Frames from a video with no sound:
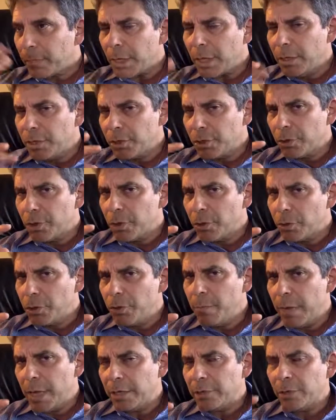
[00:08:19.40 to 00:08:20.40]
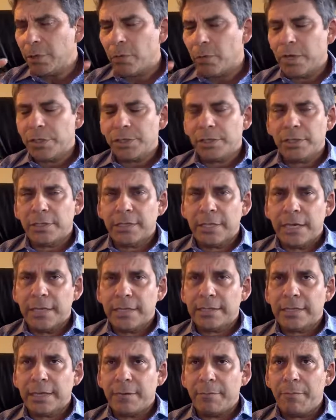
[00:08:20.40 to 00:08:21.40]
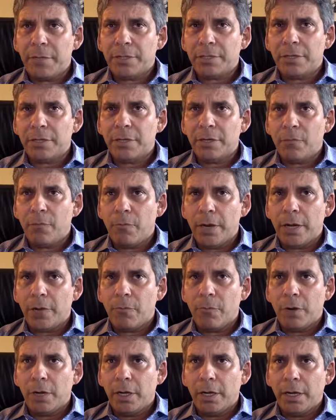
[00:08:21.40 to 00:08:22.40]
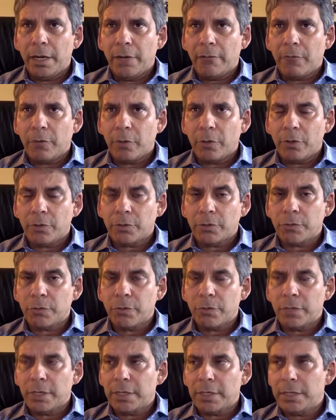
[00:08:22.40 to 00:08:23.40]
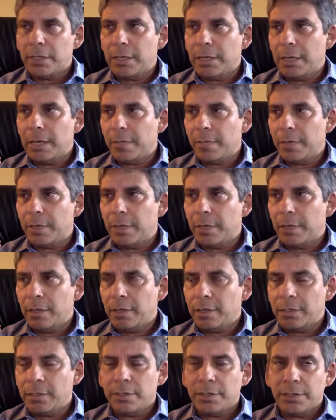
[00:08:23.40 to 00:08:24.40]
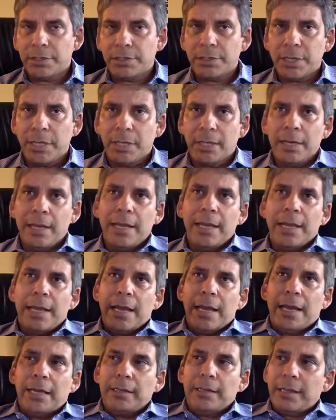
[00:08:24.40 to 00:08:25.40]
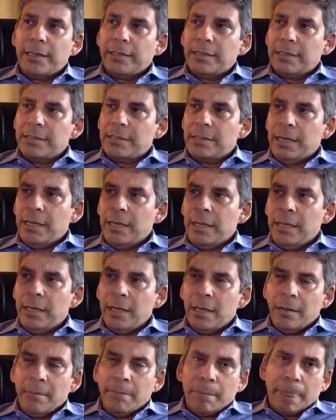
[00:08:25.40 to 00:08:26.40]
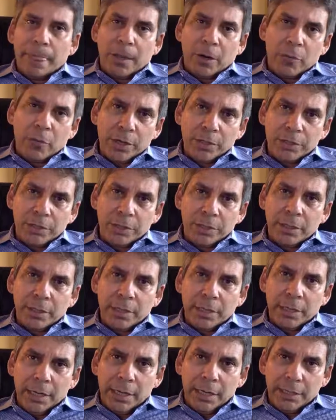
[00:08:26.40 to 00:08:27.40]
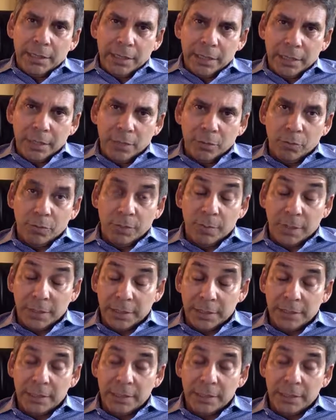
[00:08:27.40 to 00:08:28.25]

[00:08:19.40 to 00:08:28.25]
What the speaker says: And so there are 2 major questions. And as I mentioned in week 1, for those of you that didn't happen to see it, I like to see the question and then your response.